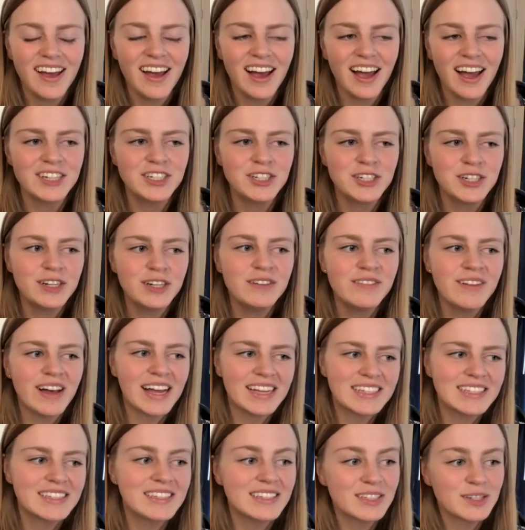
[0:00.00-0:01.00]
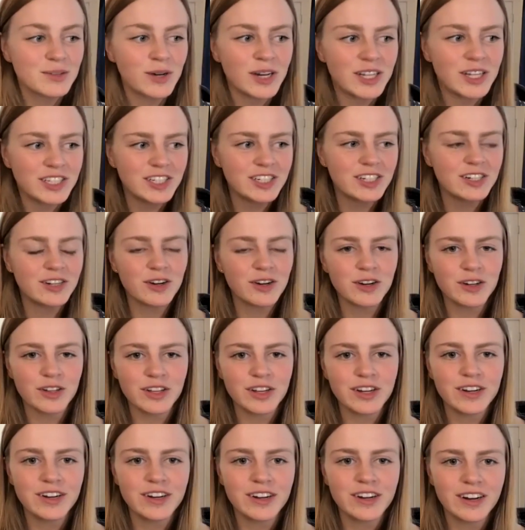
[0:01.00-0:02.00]
I should have asked this question
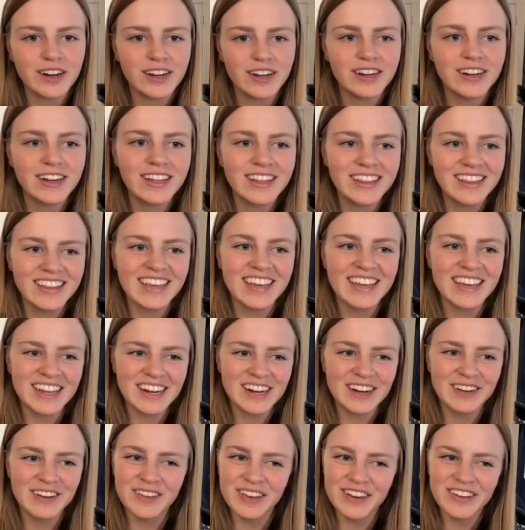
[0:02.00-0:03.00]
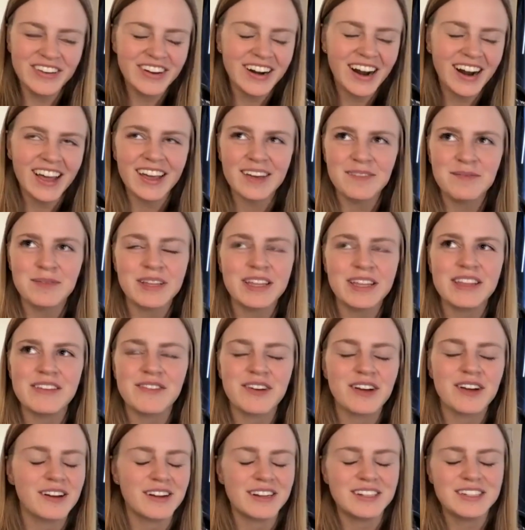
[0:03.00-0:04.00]
earlier on in the interview and I completely
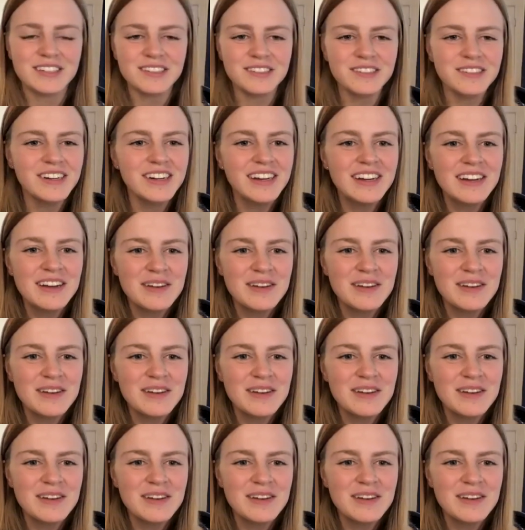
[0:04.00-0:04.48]
forgot to,